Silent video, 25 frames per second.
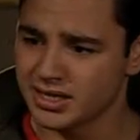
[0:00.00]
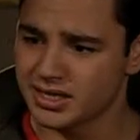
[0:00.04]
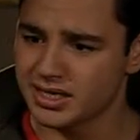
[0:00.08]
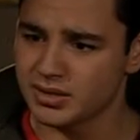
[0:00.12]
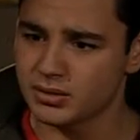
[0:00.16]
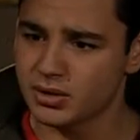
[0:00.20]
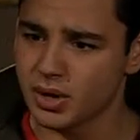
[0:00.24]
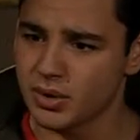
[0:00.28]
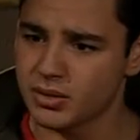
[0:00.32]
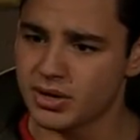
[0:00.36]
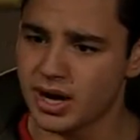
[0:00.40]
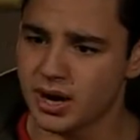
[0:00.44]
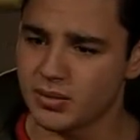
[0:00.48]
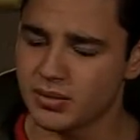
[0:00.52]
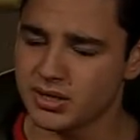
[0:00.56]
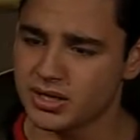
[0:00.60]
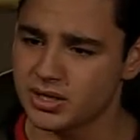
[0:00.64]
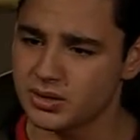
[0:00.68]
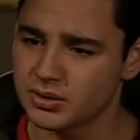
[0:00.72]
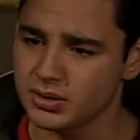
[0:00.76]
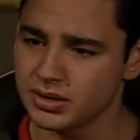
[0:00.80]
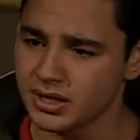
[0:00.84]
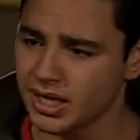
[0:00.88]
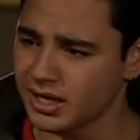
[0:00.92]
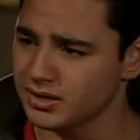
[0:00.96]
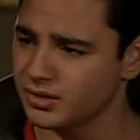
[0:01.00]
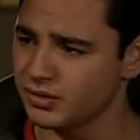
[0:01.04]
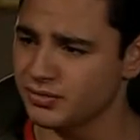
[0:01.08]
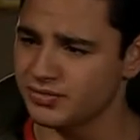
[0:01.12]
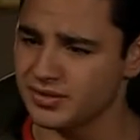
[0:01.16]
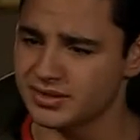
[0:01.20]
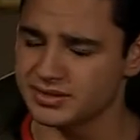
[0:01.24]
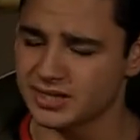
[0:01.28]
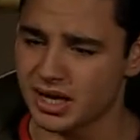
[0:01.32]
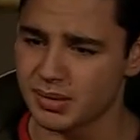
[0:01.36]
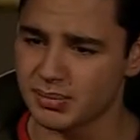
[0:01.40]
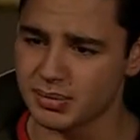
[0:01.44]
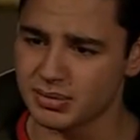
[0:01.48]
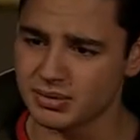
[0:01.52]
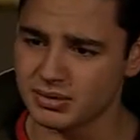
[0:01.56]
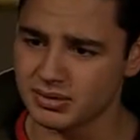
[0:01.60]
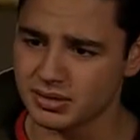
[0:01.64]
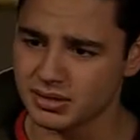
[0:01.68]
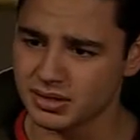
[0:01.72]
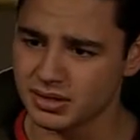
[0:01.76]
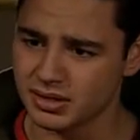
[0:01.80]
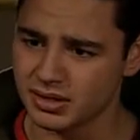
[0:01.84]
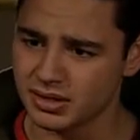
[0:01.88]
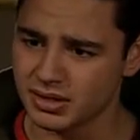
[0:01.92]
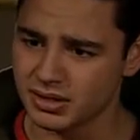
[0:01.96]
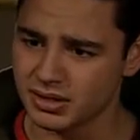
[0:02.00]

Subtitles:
keep going out with you like nothing's happened.